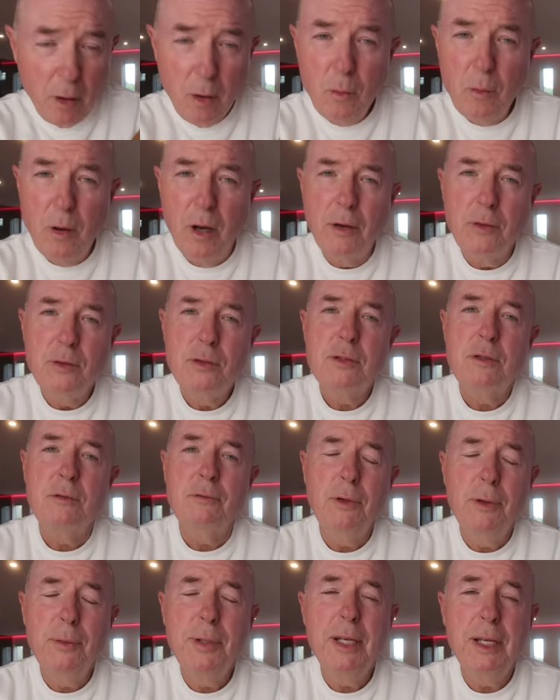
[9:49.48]
whole host of
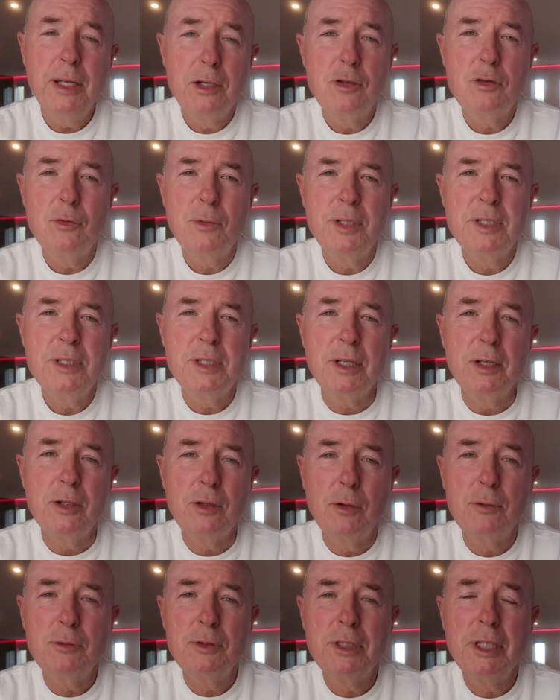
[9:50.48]
very interesting
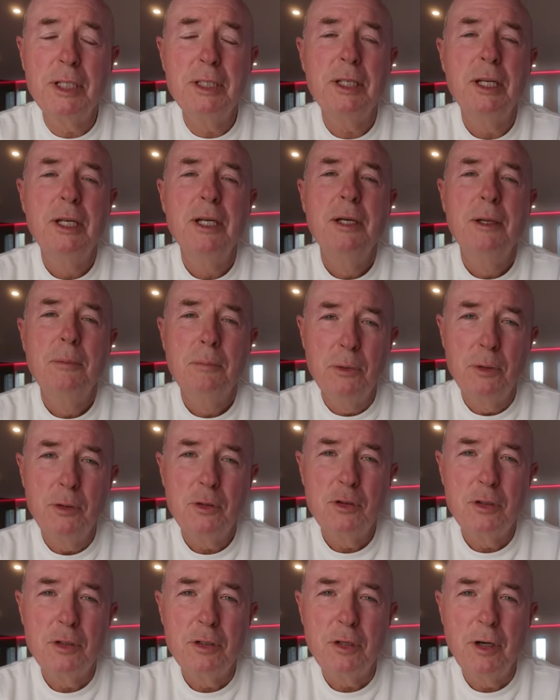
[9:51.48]
content,
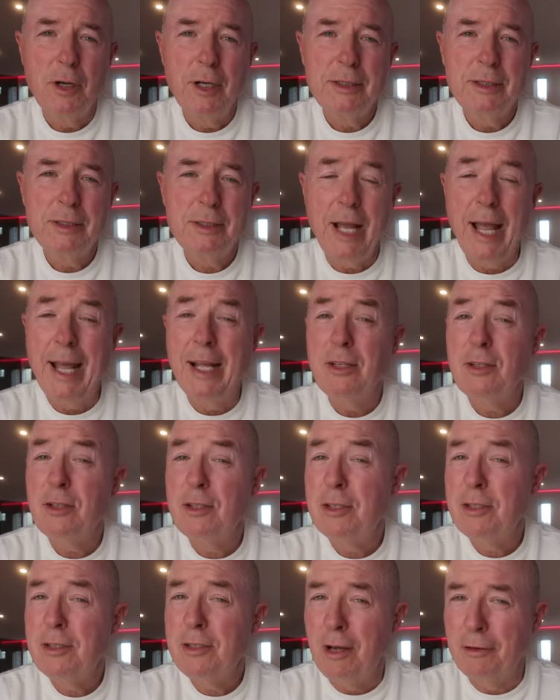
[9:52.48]
merchandise and
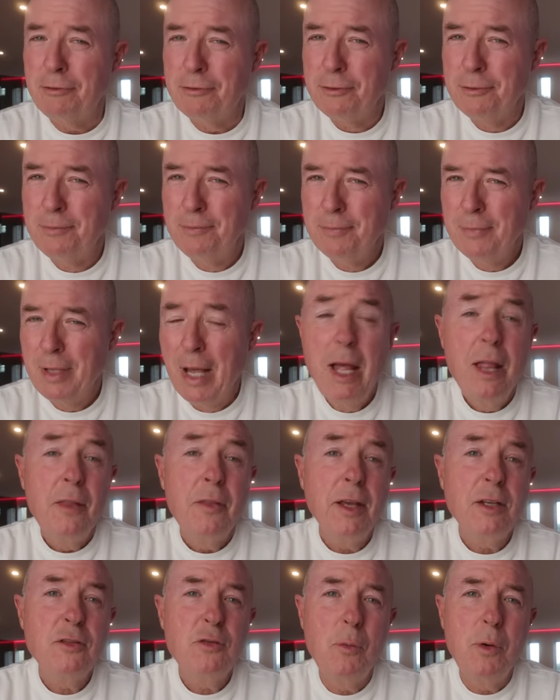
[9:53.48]
stuff.
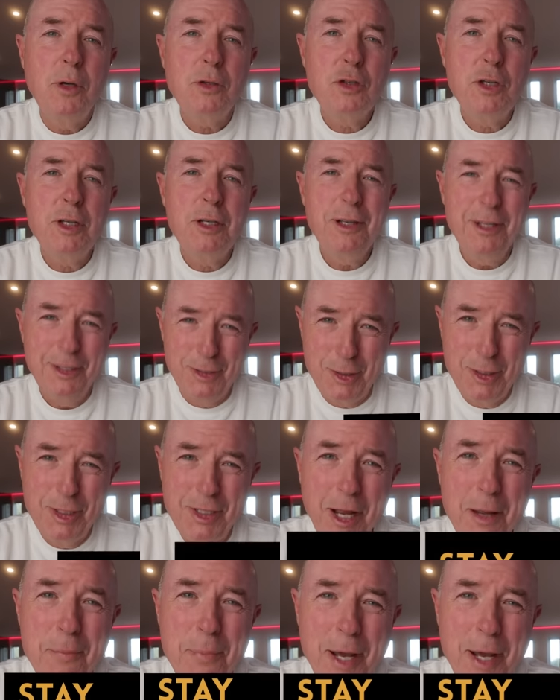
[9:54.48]
Thanks for watching, stay